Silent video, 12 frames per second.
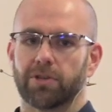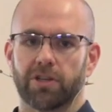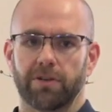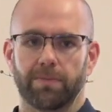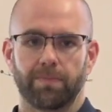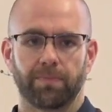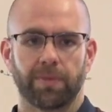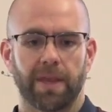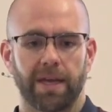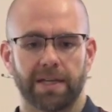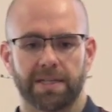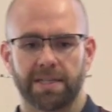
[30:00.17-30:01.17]
to him
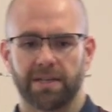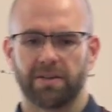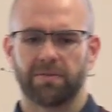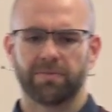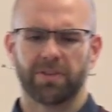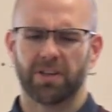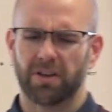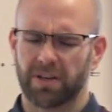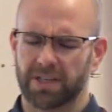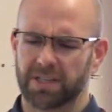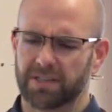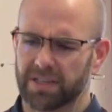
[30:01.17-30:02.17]
and said, "You know
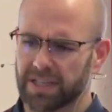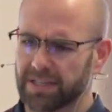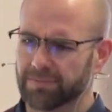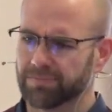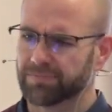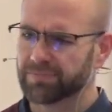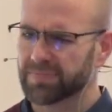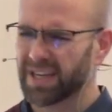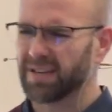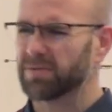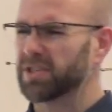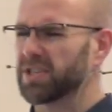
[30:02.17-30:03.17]
what?
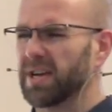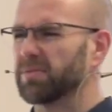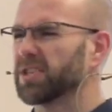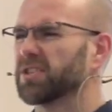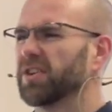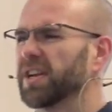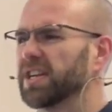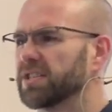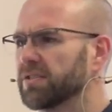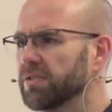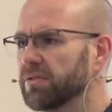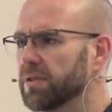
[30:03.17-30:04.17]
I'm just not
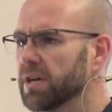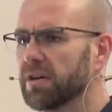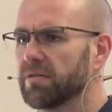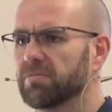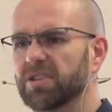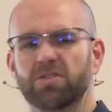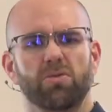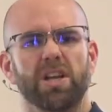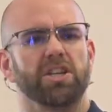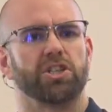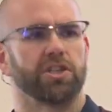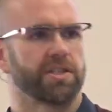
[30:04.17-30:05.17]
into this
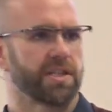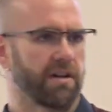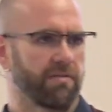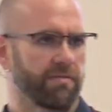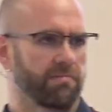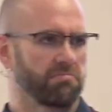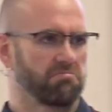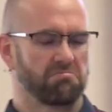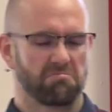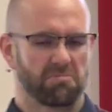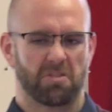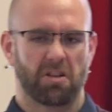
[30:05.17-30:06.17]
religion stuff.
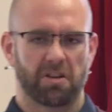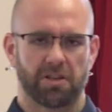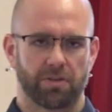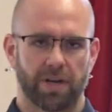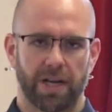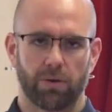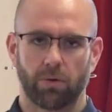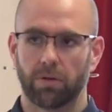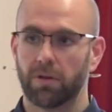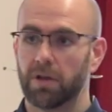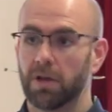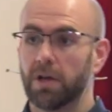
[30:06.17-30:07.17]
Not into it at
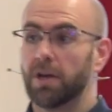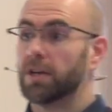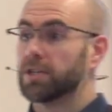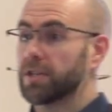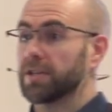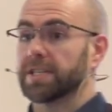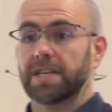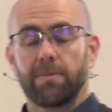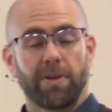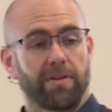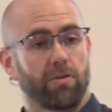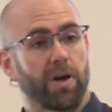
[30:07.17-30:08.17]
all." So this guy,
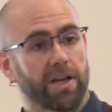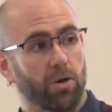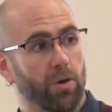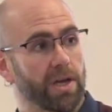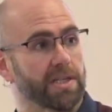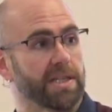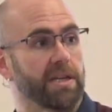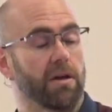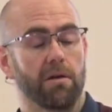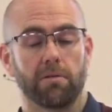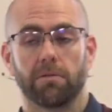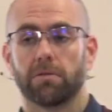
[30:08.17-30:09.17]
being quite quick, said,
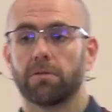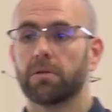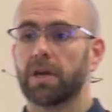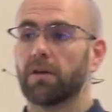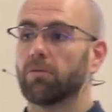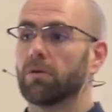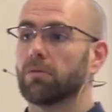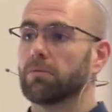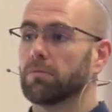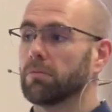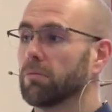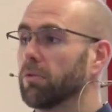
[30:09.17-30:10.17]
"Oh, okay,
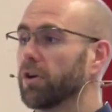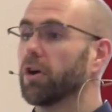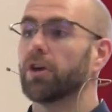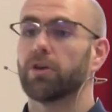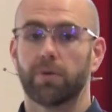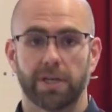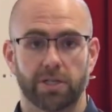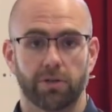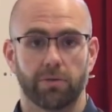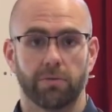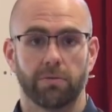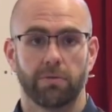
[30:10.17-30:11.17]
well, what are you
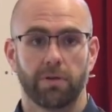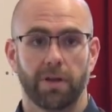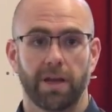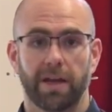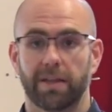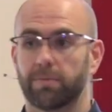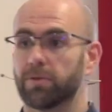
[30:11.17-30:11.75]
into?" And the